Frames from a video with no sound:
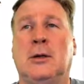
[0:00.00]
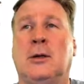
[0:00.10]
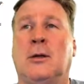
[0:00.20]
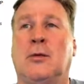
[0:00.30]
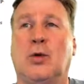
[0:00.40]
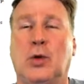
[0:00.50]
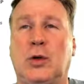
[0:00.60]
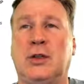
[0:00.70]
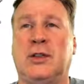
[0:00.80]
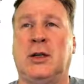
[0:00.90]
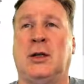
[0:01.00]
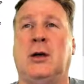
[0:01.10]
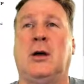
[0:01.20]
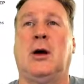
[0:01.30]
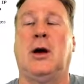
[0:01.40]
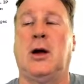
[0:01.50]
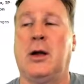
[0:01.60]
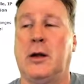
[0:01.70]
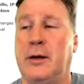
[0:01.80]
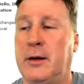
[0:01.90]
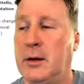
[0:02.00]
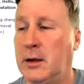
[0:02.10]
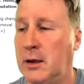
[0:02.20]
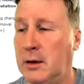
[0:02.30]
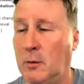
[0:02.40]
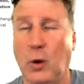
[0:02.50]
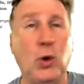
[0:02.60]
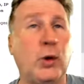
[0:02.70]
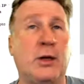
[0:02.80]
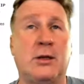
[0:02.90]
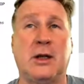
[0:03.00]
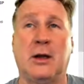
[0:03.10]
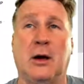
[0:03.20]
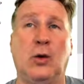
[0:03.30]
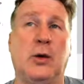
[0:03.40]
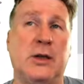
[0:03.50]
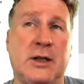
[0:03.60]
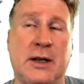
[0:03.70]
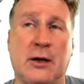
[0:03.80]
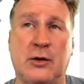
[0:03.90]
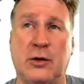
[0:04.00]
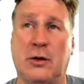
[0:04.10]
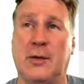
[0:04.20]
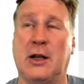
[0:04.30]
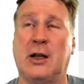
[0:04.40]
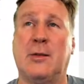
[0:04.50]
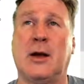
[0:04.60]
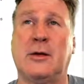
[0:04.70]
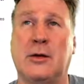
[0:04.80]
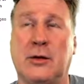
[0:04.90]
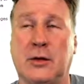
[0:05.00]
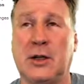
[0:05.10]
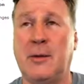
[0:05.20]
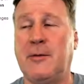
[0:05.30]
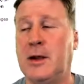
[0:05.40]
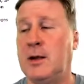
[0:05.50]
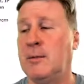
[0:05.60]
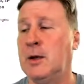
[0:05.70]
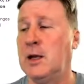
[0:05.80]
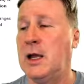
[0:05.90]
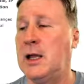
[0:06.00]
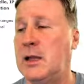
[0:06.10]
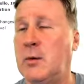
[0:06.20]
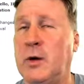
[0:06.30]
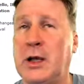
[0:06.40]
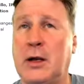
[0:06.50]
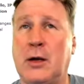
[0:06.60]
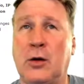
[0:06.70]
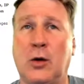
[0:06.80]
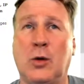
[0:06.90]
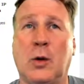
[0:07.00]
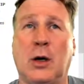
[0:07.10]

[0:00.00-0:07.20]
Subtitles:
rules on who can send out a certain amount of emails in a certain time frame, and then we got a new